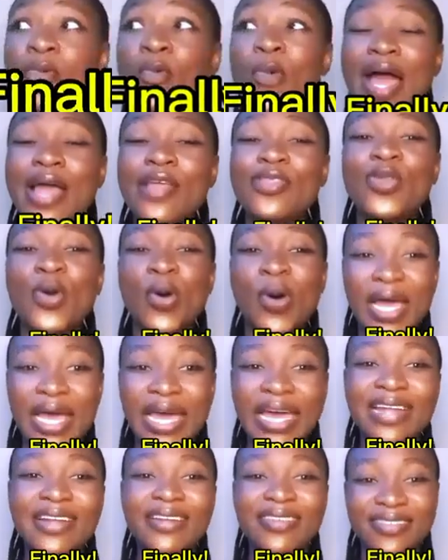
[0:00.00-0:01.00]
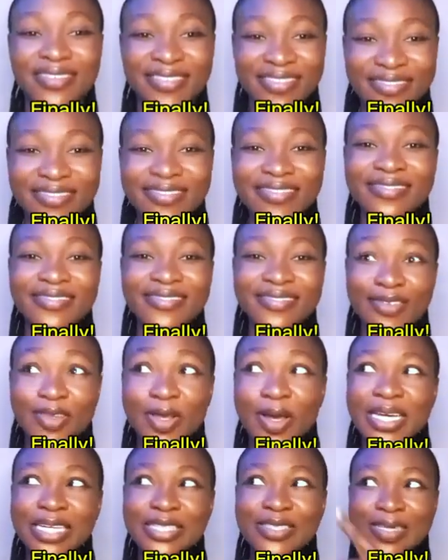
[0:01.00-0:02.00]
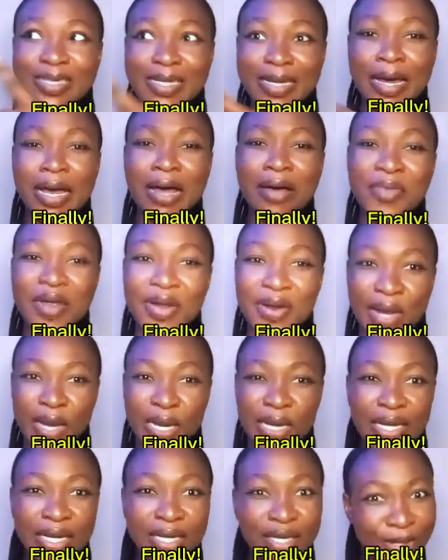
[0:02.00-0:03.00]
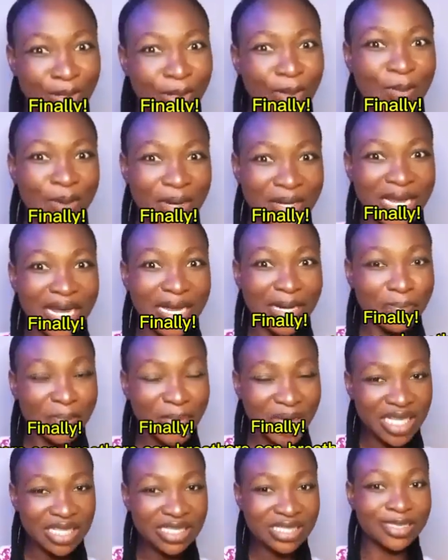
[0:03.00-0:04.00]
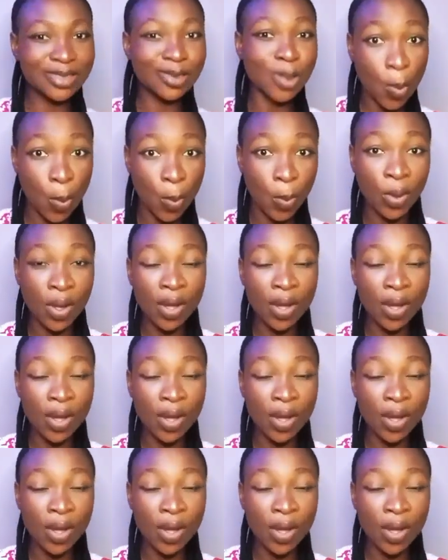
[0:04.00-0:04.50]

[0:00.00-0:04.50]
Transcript: while talking talking to the camera. You know what that means? So